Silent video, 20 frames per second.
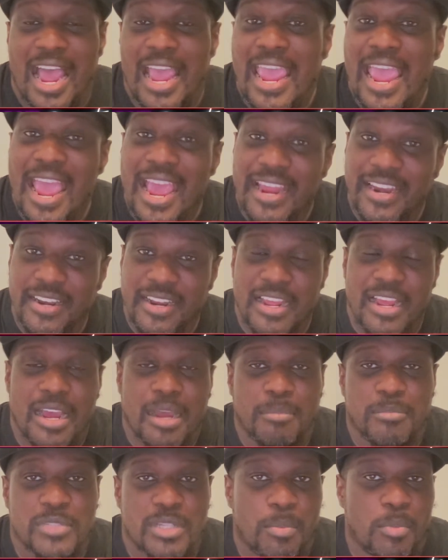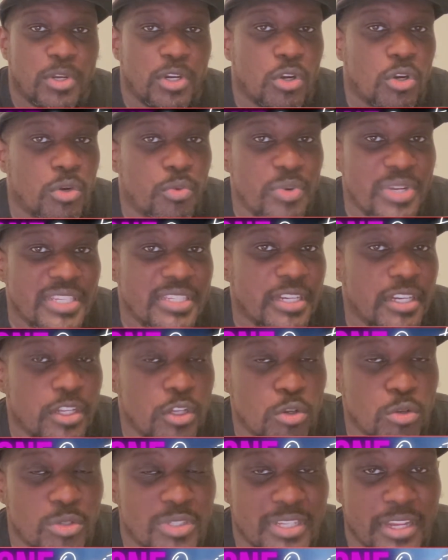I had someone on
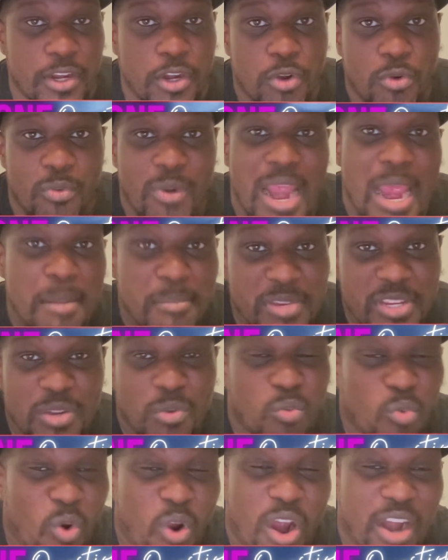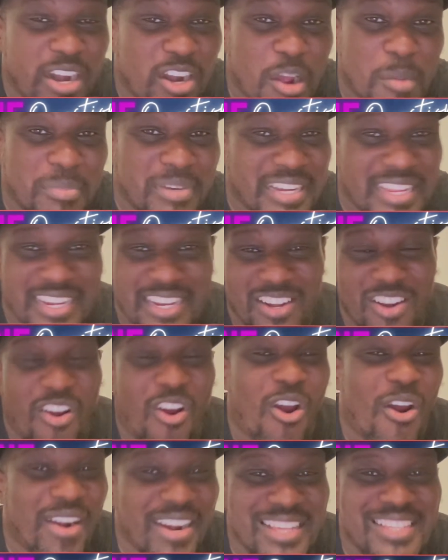recently who's a Grammy Award nominated
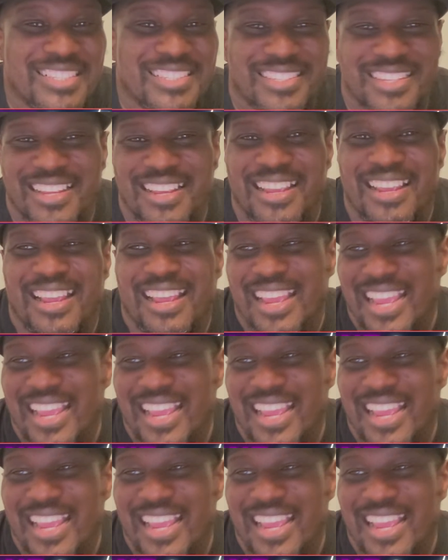artist,